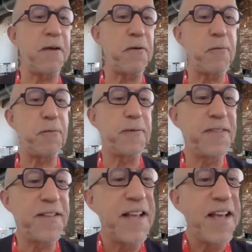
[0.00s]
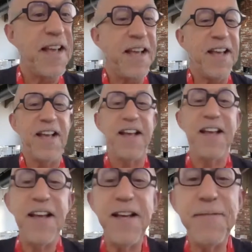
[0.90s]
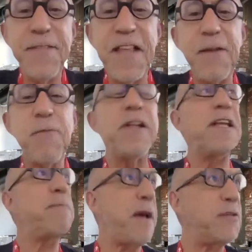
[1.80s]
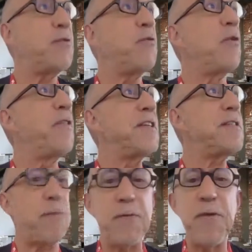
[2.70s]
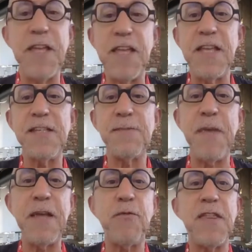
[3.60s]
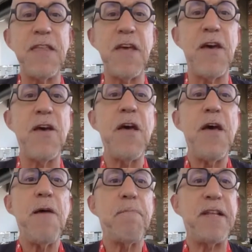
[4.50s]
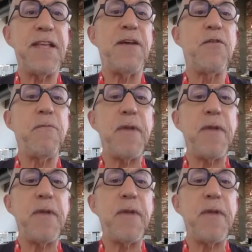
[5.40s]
I hope. We'll get back to all this when we speak with Matteo.